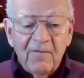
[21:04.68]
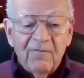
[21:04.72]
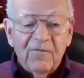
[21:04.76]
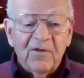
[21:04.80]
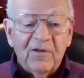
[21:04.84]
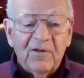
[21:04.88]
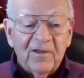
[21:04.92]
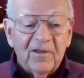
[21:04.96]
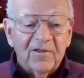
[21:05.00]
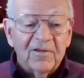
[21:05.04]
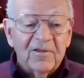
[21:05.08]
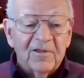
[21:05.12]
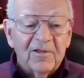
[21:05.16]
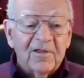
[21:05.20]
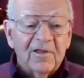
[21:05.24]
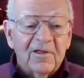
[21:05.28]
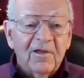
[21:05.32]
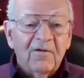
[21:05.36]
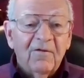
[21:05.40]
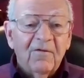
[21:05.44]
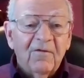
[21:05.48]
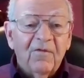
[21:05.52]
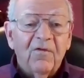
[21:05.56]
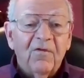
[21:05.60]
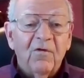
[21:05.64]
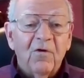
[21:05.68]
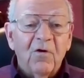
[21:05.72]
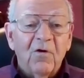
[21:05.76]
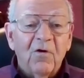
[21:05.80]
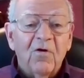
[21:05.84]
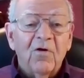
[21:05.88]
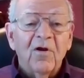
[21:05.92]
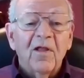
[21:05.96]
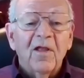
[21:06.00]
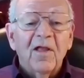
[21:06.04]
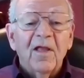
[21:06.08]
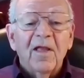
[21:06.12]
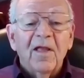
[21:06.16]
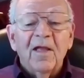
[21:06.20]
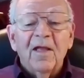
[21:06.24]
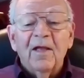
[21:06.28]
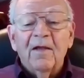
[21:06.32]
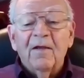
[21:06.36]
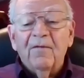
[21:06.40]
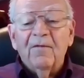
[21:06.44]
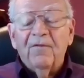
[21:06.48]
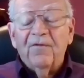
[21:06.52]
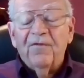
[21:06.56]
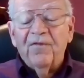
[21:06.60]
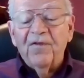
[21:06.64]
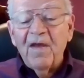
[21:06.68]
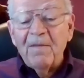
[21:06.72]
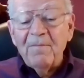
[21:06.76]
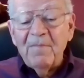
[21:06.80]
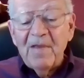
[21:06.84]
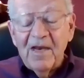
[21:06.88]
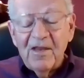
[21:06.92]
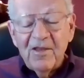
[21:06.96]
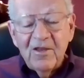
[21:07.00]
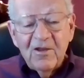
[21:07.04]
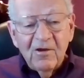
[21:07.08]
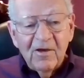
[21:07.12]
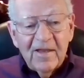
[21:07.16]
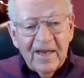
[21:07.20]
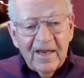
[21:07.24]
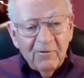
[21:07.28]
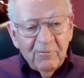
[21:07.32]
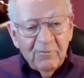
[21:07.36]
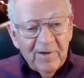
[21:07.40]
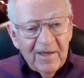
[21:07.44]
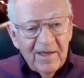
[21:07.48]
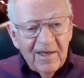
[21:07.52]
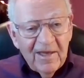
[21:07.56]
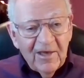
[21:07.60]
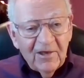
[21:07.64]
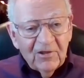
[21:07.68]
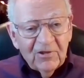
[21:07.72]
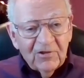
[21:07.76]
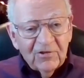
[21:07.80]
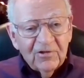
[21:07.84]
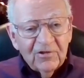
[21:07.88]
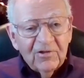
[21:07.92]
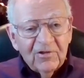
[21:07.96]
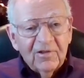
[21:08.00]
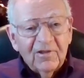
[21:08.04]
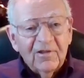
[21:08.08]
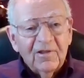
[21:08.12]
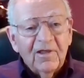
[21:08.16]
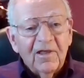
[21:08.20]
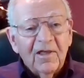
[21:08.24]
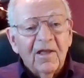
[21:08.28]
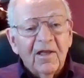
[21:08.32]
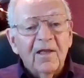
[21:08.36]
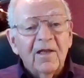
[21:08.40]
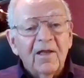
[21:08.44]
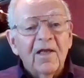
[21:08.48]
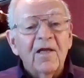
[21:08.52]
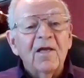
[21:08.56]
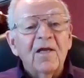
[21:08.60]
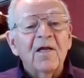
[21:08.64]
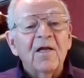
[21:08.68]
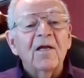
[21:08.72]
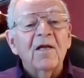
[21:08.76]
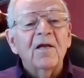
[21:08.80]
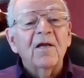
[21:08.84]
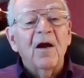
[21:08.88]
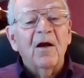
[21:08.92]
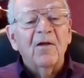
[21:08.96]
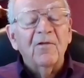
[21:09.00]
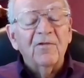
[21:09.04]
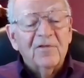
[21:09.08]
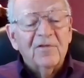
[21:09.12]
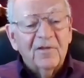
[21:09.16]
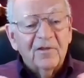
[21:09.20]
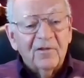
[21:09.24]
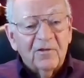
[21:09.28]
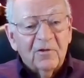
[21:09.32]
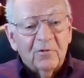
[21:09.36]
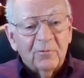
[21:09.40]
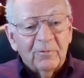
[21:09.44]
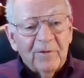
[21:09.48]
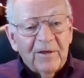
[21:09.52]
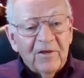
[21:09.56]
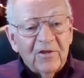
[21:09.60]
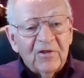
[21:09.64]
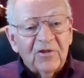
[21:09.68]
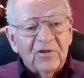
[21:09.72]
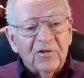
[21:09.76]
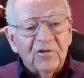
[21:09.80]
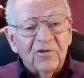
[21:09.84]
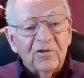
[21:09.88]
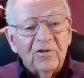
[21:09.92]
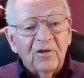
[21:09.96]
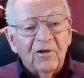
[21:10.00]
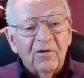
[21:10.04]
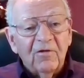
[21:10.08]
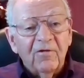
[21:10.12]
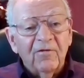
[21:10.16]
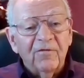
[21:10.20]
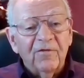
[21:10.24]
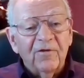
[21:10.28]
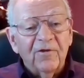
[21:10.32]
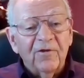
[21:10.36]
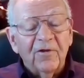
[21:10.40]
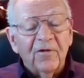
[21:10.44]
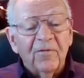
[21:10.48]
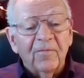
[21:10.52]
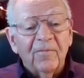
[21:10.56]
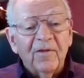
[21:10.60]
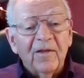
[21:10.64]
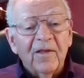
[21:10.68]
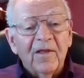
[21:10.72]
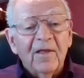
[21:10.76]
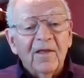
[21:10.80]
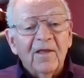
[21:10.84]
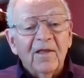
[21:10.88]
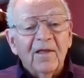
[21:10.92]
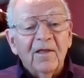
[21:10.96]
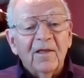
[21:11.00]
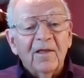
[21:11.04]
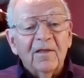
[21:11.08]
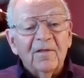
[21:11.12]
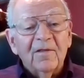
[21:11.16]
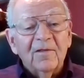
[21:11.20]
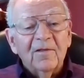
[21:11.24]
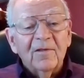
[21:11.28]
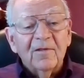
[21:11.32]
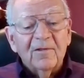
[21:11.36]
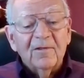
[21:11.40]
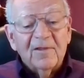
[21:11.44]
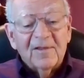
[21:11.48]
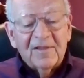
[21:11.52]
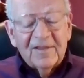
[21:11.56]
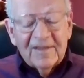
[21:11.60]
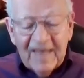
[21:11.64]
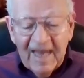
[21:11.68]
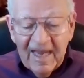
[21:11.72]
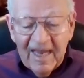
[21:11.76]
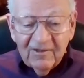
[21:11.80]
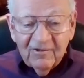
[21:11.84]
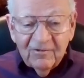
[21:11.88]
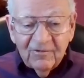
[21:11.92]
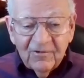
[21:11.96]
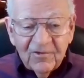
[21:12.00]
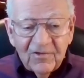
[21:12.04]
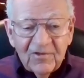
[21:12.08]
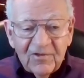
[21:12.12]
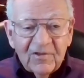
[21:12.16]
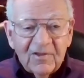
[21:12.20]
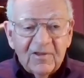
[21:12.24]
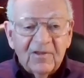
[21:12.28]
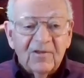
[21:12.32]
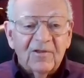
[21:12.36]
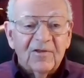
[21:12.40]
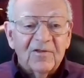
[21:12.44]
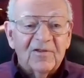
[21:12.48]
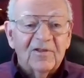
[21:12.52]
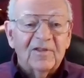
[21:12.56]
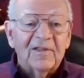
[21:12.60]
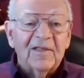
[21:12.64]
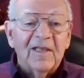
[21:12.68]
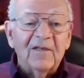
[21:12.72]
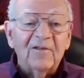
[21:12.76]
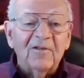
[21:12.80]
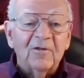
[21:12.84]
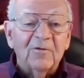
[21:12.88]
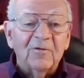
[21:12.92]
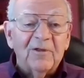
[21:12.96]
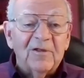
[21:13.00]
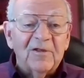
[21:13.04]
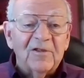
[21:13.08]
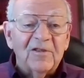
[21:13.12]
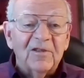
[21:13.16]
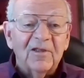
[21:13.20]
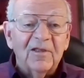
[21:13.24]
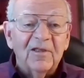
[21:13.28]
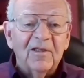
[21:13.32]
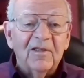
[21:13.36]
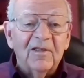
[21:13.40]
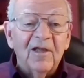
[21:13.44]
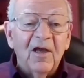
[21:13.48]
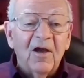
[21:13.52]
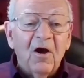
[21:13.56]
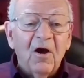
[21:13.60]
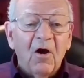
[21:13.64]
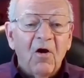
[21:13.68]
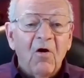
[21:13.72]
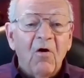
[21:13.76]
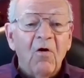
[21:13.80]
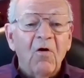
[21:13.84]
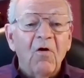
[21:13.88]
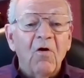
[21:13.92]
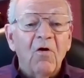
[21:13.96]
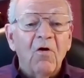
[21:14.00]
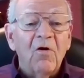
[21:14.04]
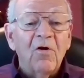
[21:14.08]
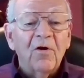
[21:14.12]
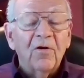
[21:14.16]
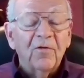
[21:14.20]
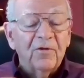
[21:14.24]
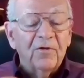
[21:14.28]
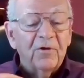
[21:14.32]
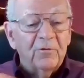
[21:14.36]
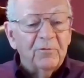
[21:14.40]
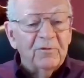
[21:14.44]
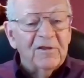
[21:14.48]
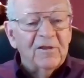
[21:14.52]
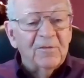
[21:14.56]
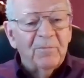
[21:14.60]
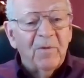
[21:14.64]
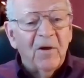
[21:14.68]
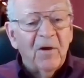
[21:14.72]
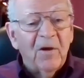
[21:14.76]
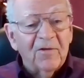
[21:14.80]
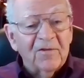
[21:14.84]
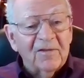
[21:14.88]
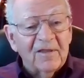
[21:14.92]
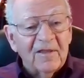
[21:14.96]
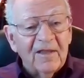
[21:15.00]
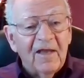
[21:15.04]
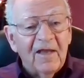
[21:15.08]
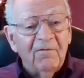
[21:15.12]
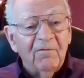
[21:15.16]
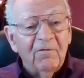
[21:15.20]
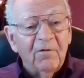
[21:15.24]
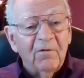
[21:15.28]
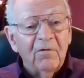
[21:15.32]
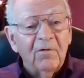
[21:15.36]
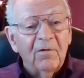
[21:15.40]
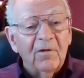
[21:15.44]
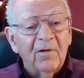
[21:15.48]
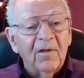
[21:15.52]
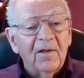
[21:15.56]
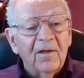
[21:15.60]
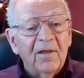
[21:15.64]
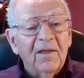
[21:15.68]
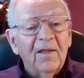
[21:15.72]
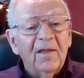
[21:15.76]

evidence for familial aggregation, concentration of the status in the sedentary state or the response level